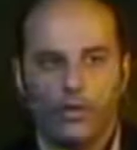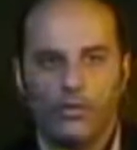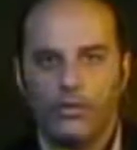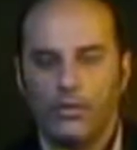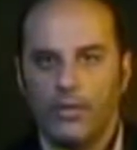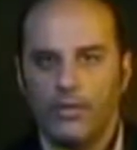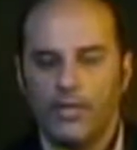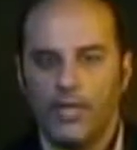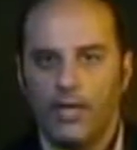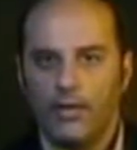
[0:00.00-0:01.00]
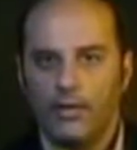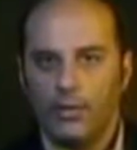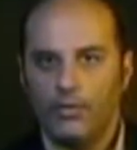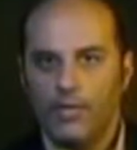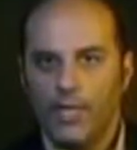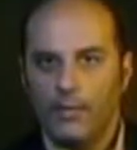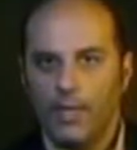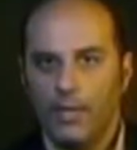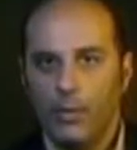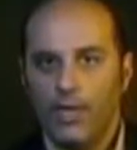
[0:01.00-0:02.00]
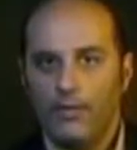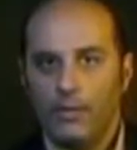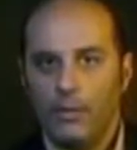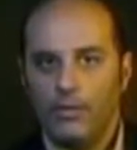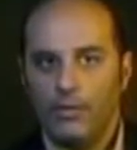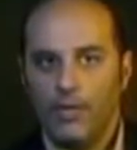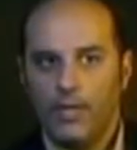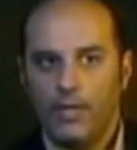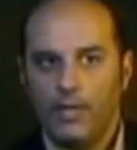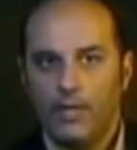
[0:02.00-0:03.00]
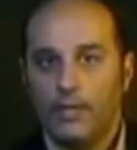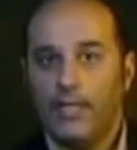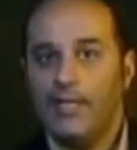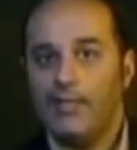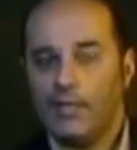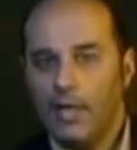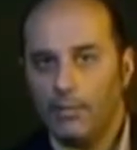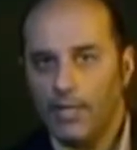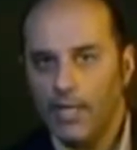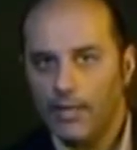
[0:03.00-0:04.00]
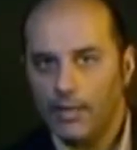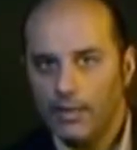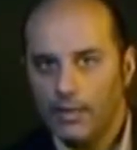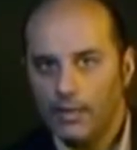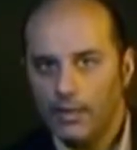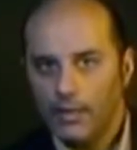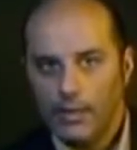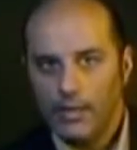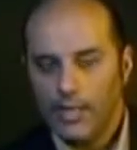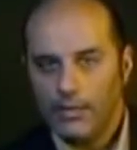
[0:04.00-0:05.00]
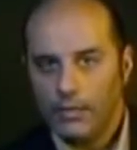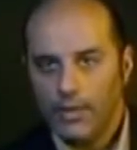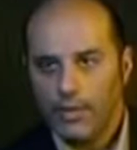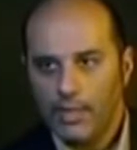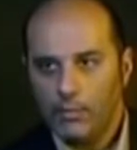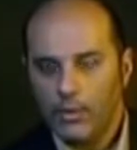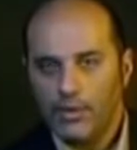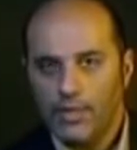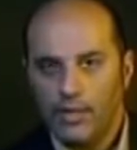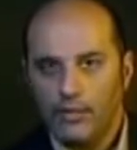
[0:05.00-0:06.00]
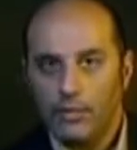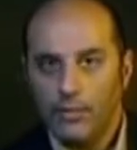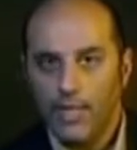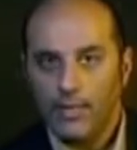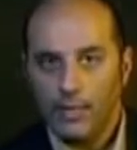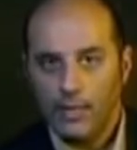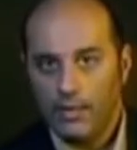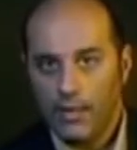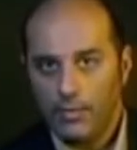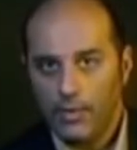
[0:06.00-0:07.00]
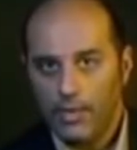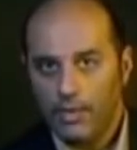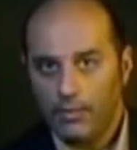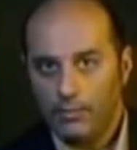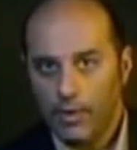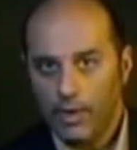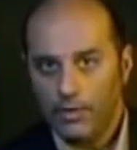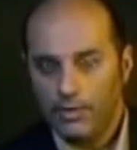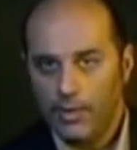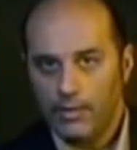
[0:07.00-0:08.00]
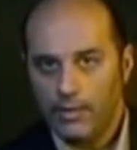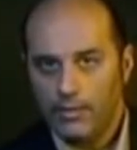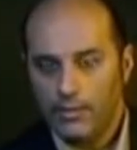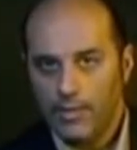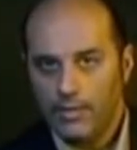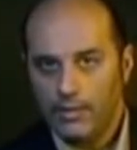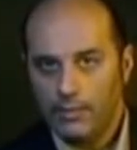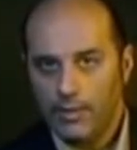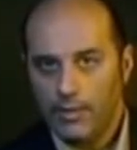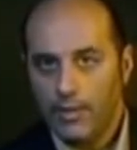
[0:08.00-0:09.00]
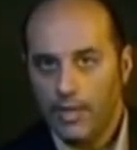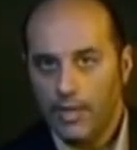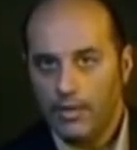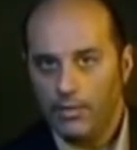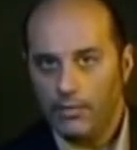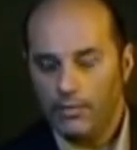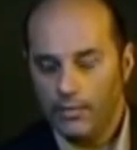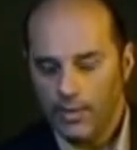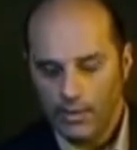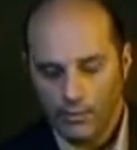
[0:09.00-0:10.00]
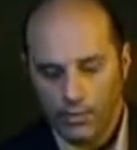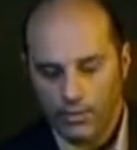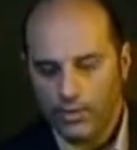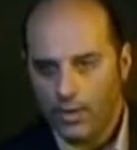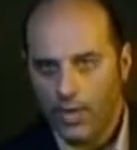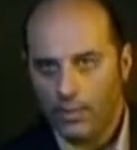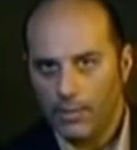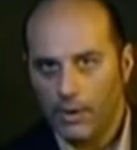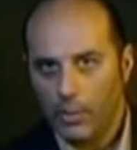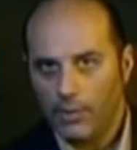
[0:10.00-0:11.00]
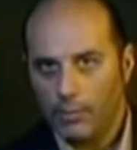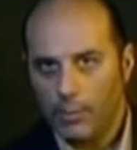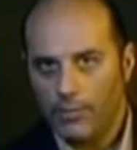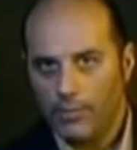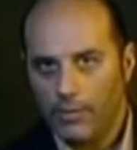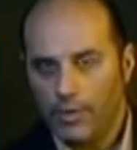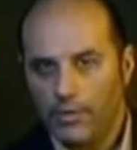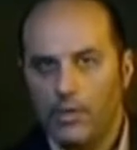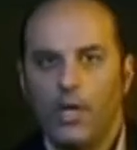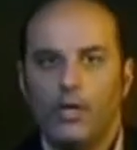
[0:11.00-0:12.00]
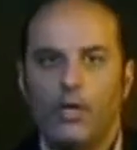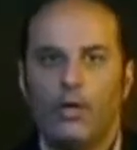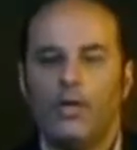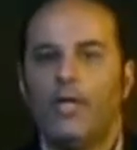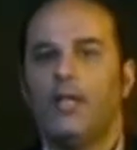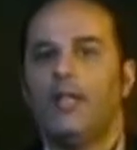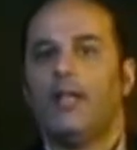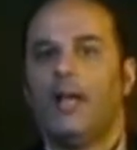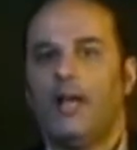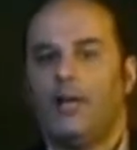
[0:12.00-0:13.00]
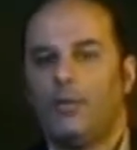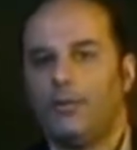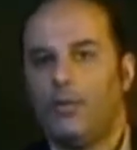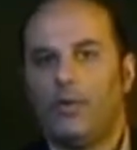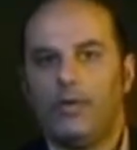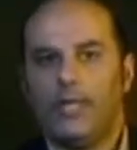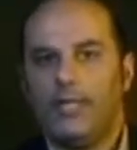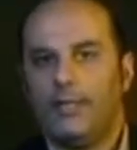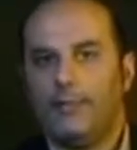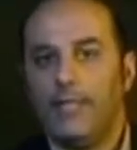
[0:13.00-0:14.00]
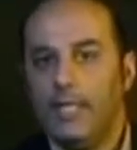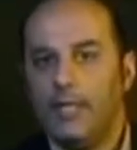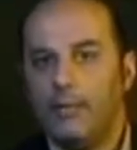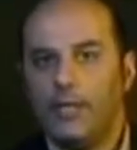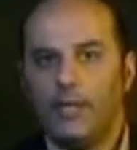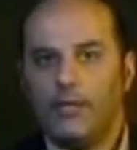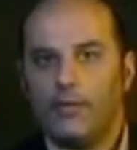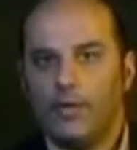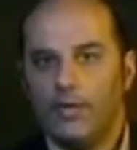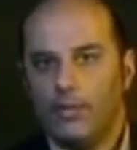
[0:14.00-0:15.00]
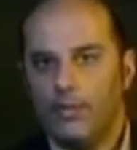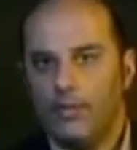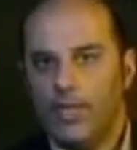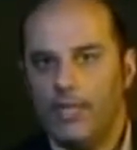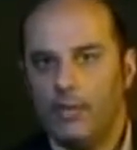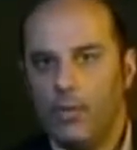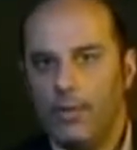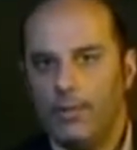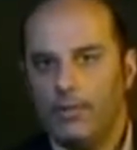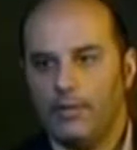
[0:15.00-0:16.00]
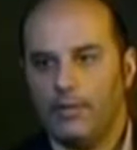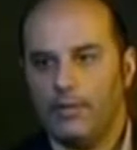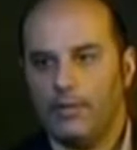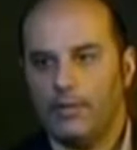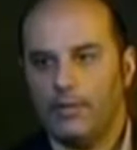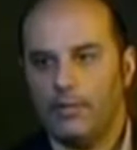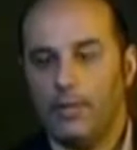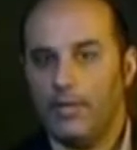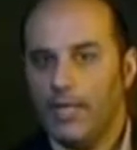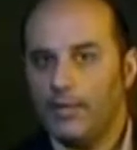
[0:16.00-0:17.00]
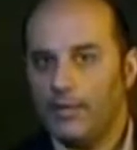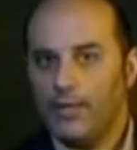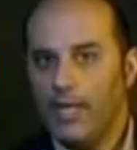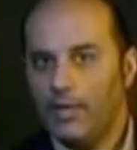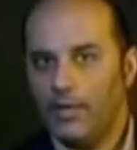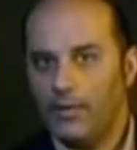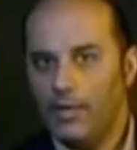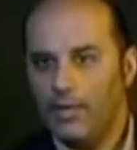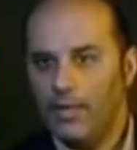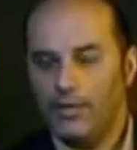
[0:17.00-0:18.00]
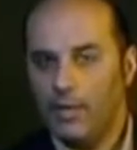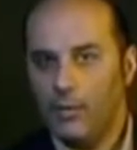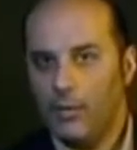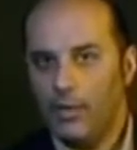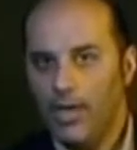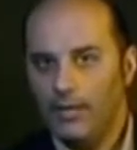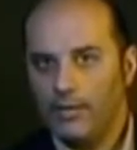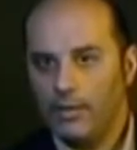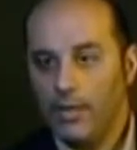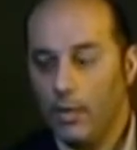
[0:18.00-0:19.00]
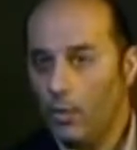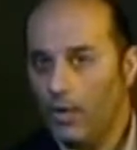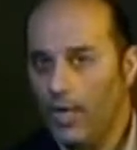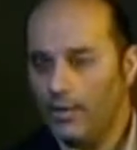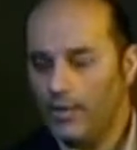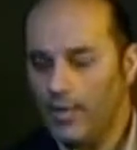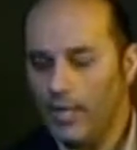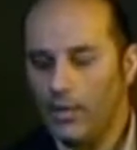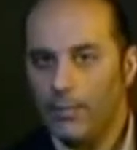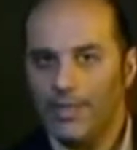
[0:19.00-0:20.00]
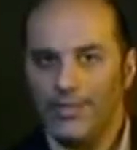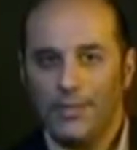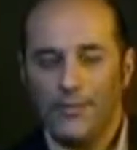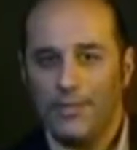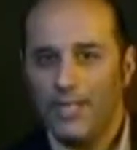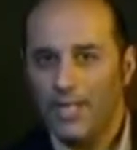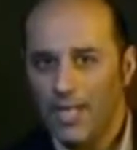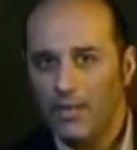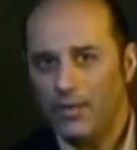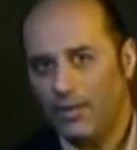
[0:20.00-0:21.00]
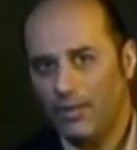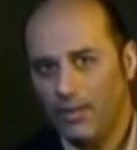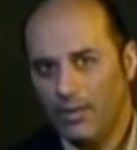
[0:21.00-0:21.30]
closest to us, t- our own time, we have the most, uh, the least complicated. It takes a great deal more skill to make copper and bronze than it does to make simple iron. And of course, the argument always put before us is no, iron was more um, needed because, of course, it was made into weapons. But that's a side story. That's not what we're asking. We're asking how come the sophistication